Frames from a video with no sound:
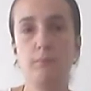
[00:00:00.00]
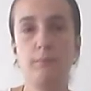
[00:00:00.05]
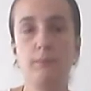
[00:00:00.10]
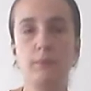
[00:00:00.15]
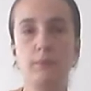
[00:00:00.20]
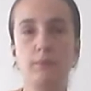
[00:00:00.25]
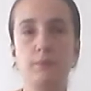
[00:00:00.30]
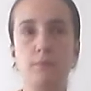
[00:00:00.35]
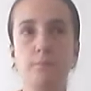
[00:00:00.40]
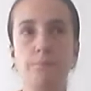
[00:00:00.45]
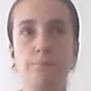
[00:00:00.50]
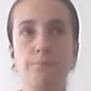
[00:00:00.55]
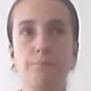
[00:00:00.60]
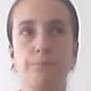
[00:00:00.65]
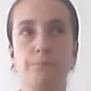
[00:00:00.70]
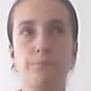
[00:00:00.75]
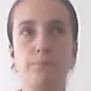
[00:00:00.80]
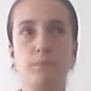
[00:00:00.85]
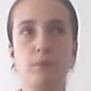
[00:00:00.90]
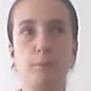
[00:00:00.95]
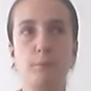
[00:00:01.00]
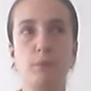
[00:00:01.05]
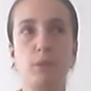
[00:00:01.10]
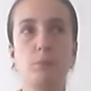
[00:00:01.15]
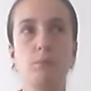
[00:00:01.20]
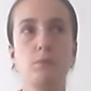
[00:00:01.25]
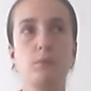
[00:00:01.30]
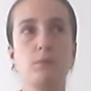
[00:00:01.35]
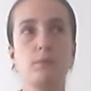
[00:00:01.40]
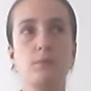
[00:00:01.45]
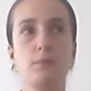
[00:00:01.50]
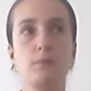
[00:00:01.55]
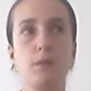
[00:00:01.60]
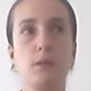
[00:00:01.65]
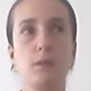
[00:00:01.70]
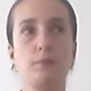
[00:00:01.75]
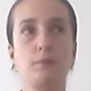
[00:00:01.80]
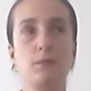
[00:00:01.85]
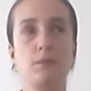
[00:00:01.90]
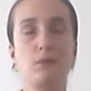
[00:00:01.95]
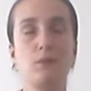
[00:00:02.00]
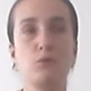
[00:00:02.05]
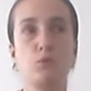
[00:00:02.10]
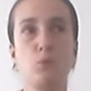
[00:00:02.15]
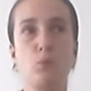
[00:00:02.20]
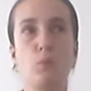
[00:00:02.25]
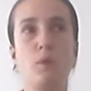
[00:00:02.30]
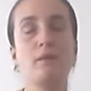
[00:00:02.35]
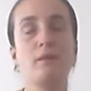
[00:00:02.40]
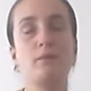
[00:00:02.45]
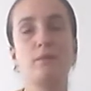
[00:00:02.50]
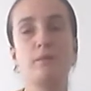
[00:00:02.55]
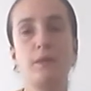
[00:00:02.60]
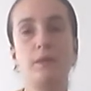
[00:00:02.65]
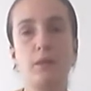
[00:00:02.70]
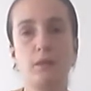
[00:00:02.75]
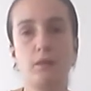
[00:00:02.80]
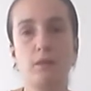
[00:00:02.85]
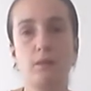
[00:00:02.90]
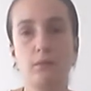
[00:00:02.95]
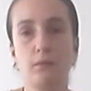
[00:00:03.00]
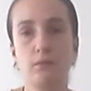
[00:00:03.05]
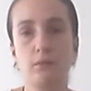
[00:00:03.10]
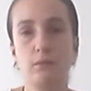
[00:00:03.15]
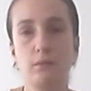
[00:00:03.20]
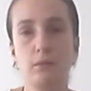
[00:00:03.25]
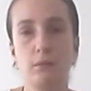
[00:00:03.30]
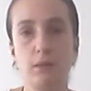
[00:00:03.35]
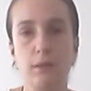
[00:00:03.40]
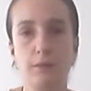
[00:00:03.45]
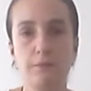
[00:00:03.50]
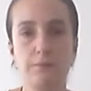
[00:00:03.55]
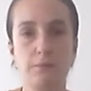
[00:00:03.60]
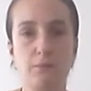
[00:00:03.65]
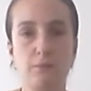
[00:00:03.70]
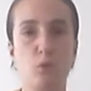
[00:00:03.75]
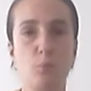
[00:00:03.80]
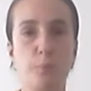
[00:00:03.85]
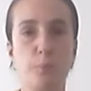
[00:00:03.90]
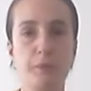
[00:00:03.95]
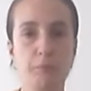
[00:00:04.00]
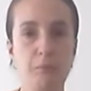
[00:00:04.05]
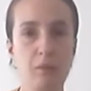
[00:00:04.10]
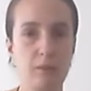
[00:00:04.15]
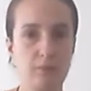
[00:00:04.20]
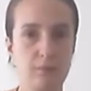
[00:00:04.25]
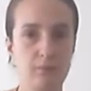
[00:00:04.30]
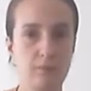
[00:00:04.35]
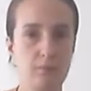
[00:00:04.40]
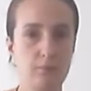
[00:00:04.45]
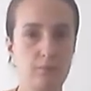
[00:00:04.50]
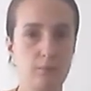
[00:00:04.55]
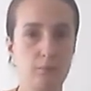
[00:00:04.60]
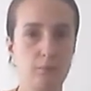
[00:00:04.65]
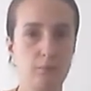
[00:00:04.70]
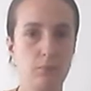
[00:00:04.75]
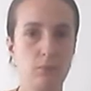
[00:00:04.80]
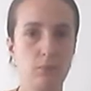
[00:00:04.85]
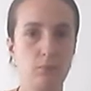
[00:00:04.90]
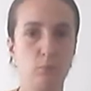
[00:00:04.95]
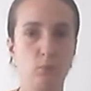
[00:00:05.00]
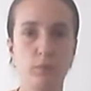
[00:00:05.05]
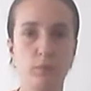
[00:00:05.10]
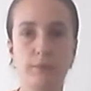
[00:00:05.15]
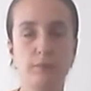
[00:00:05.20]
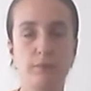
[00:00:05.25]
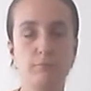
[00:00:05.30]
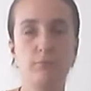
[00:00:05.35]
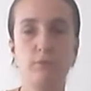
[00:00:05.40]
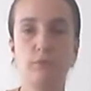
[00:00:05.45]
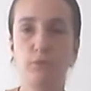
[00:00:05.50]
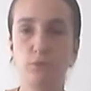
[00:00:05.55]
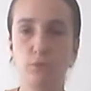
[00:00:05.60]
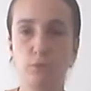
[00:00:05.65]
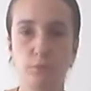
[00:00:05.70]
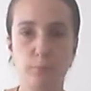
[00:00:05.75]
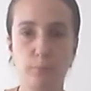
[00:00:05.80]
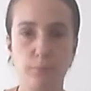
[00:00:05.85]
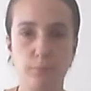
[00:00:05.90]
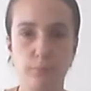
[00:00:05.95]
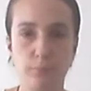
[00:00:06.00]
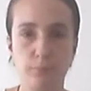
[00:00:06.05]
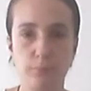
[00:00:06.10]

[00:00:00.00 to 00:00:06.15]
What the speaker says: But the problem is not that you went there as a coping mechanism, whatever your